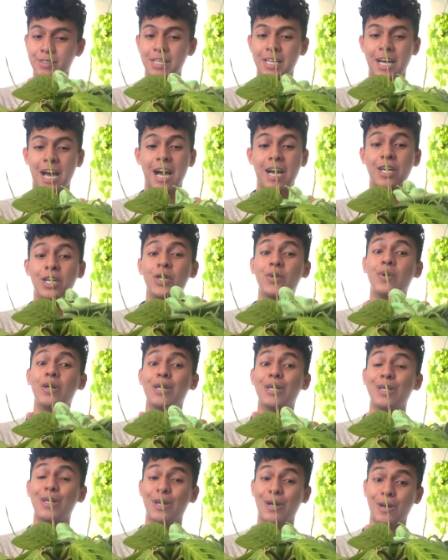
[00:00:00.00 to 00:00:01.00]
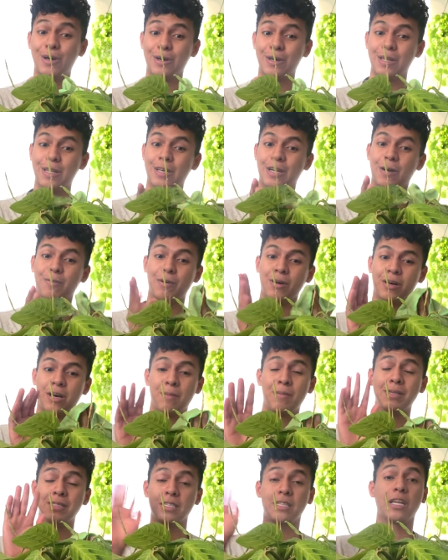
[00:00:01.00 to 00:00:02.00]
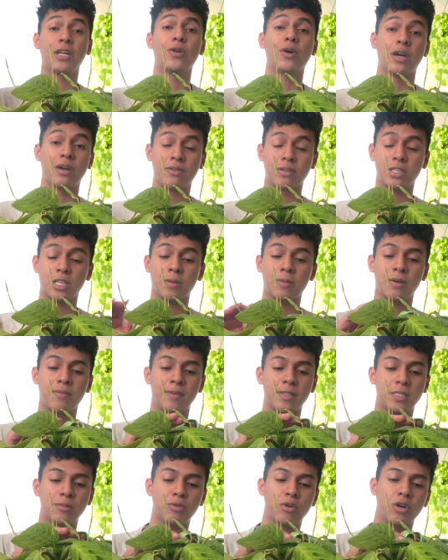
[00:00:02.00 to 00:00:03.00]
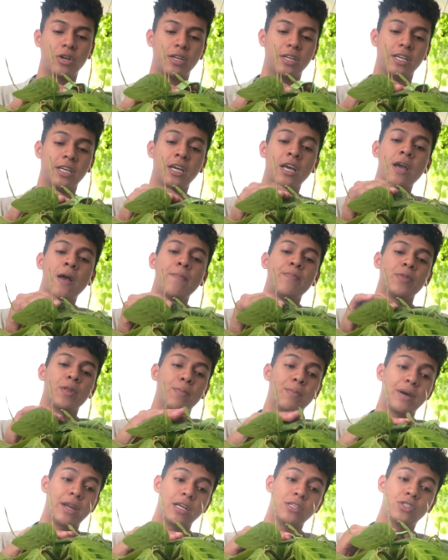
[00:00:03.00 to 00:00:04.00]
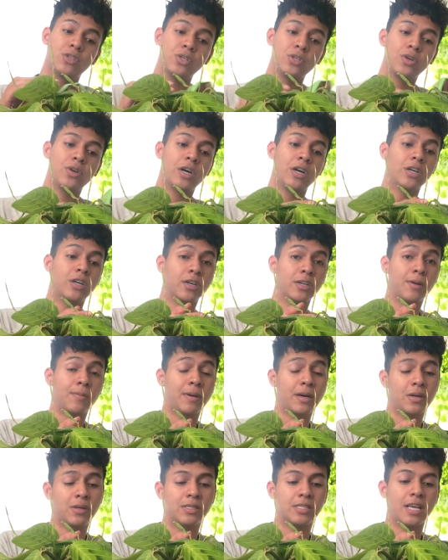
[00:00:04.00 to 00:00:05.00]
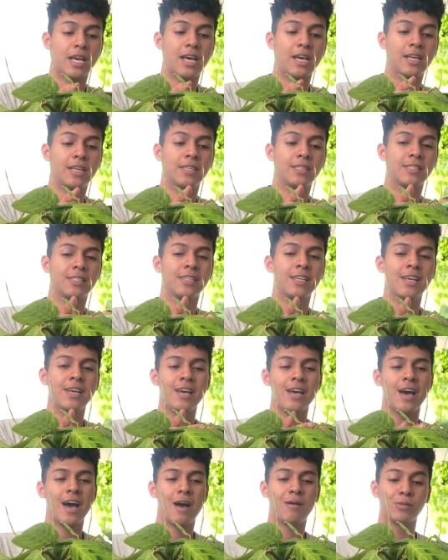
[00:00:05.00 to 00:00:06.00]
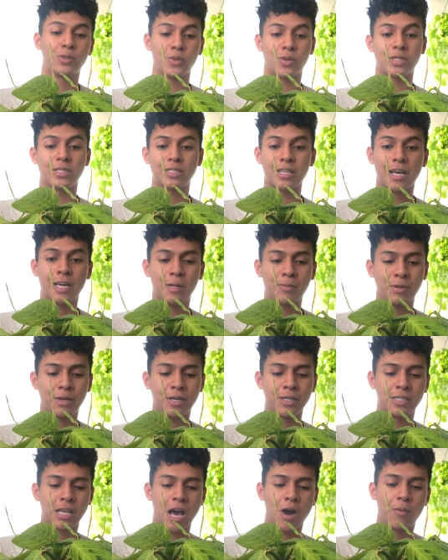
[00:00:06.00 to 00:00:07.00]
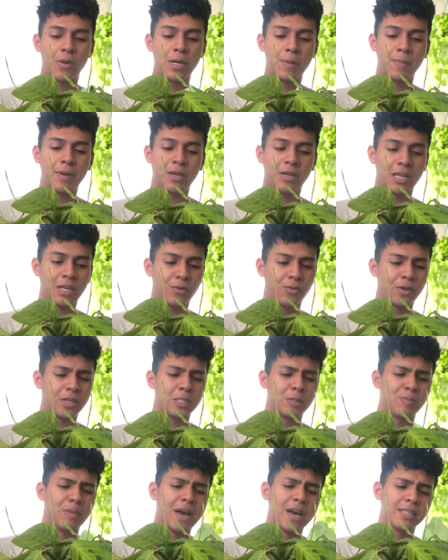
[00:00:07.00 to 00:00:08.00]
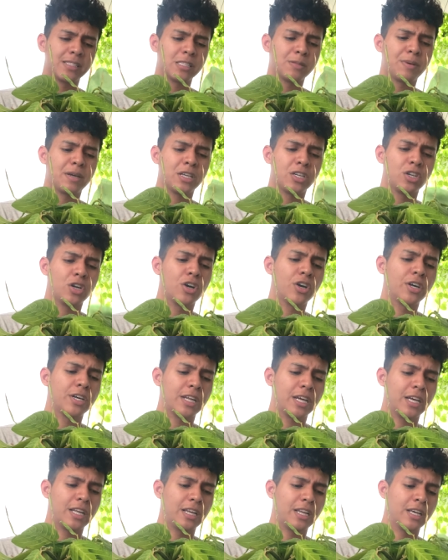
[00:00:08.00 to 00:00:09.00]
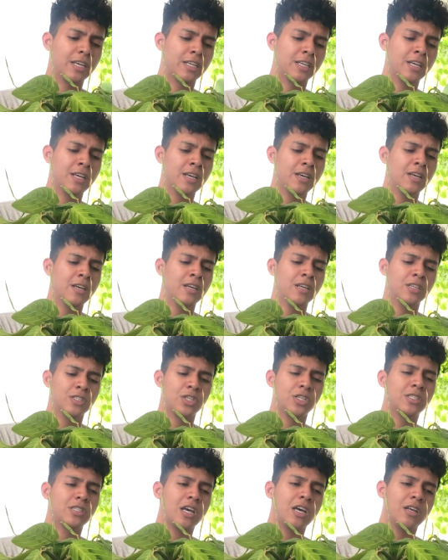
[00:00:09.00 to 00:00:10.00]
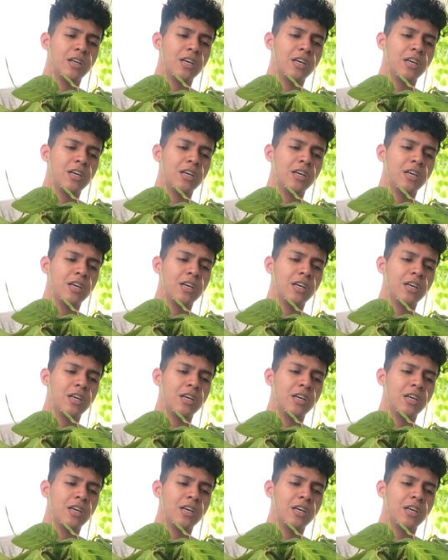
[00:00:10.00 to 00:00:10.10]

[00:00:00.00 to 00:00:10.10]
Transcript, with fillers: like I know a lot like about I'm not saying I know everything about vegetable gardening, but I do know a good amount and I'm so excited because I want to make like raised beds in the backyard and like just uh,